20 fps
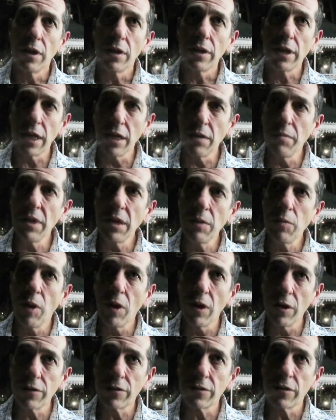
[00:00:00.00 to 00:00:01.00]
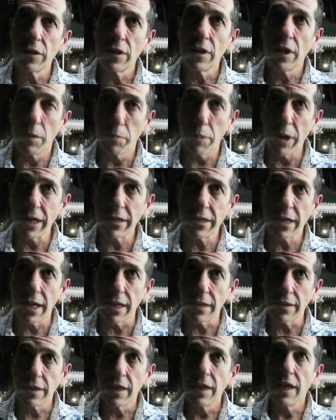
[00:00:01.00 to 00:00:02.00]
The enemy was
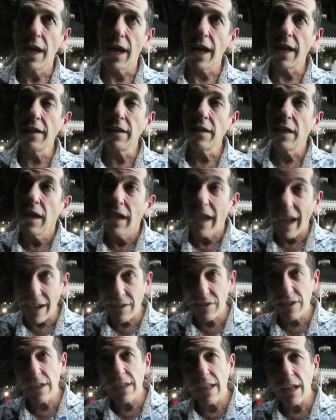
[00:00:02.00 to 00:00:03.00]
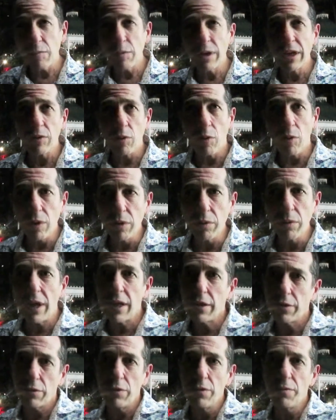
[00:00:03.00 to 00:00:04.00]
apartheid, and actually that went all the way
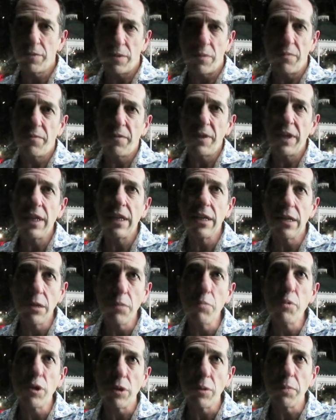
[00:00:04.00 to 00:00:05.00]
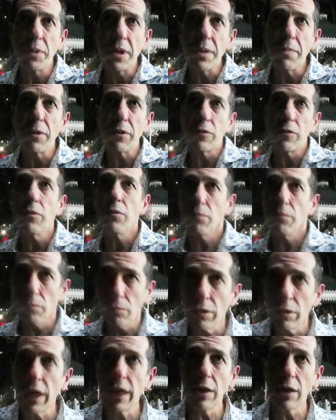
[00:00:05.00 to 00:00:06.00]
through from fairly liberal people to
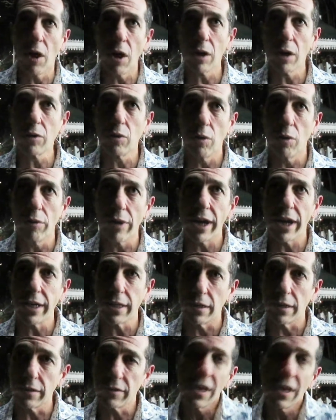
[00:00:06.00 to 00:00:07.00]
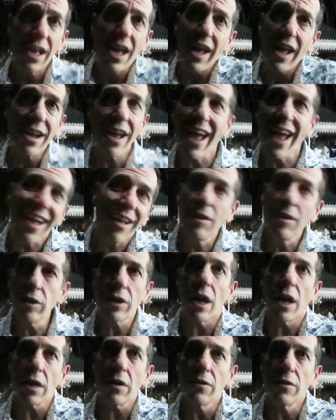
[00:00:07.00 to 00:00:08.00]
really hardcore radicals. And
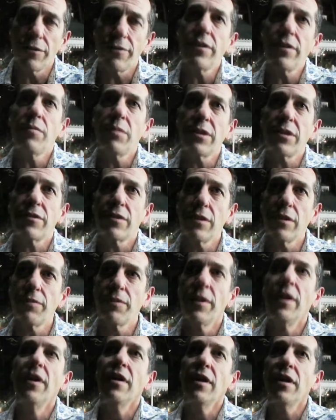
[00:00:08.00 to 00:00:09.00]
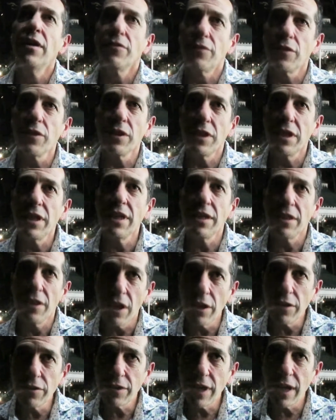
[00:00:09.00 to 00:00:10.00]
look, I consider myself certainly in
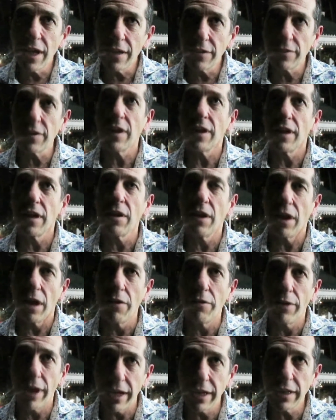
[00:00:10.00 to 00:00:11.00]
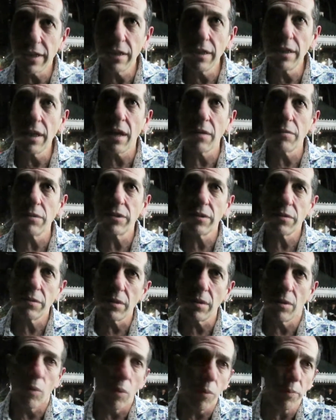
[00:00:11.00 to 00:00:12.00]
those days a radical. I was a
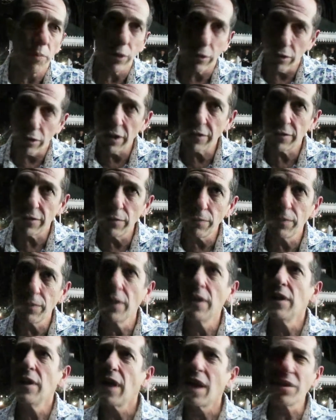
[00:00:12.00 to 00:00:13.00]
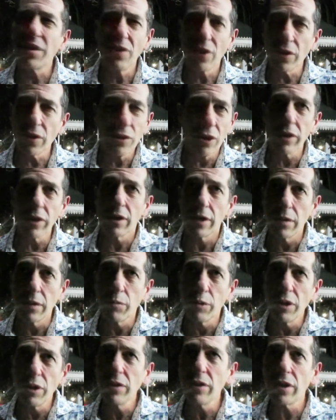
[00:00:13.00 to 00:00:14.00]
progressive. I'm not a
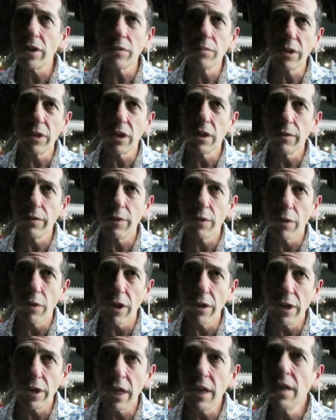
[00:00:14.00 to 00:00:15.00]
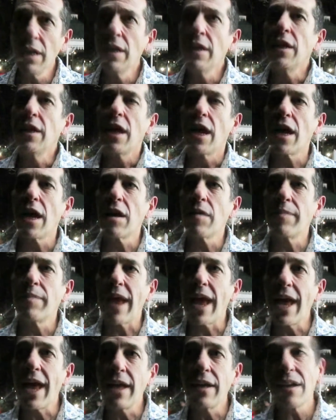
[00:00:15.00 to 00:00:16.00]
liberal, not a middle of the roader.
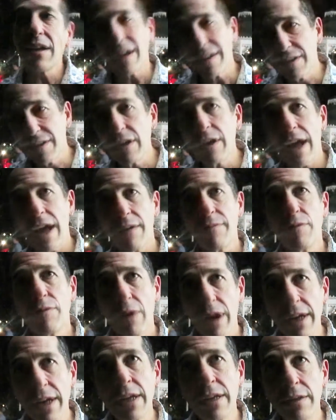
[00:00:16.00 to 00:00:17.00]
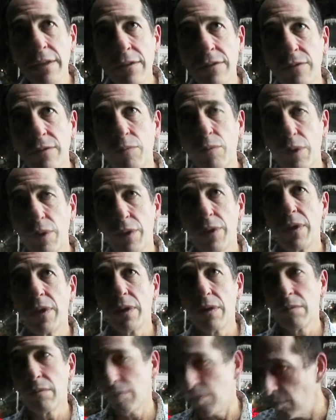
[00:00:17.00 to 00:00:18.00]
And I did have run-ins with
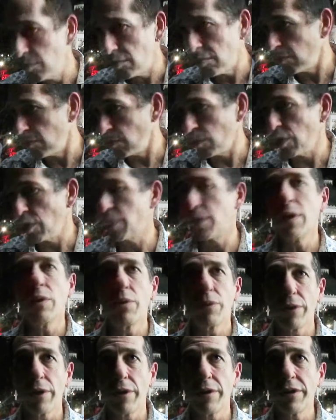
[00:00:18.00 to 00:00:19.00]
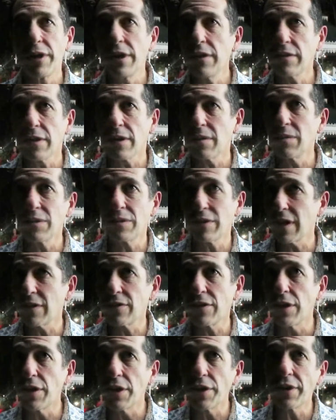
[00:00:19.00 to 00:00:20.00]
the authorities. I was
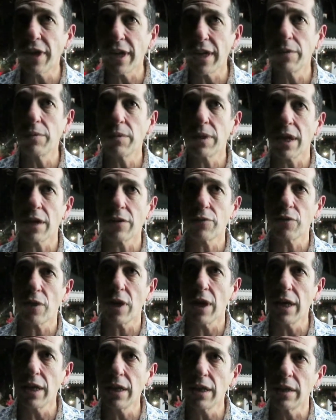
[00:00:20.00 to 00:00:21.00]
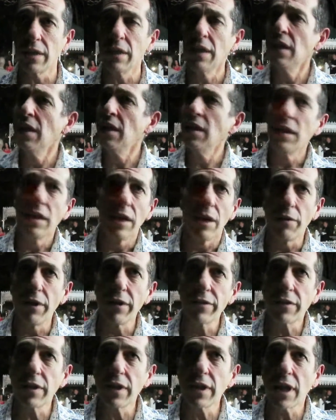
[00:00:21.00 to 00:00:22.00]
actually detained without trial and
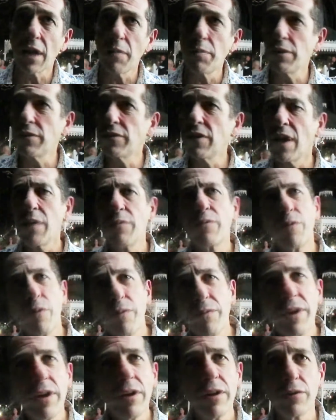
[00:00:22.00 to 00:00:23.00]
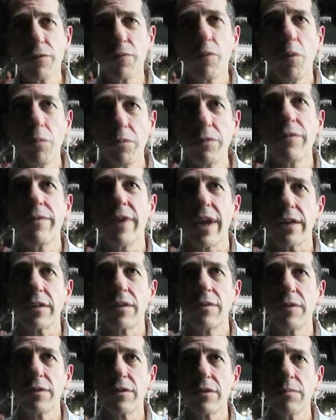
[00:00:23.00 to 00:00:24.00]
arrested a couple of times for various forms of
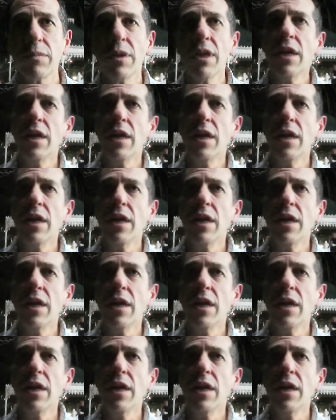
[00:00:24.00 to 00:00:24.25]
activism.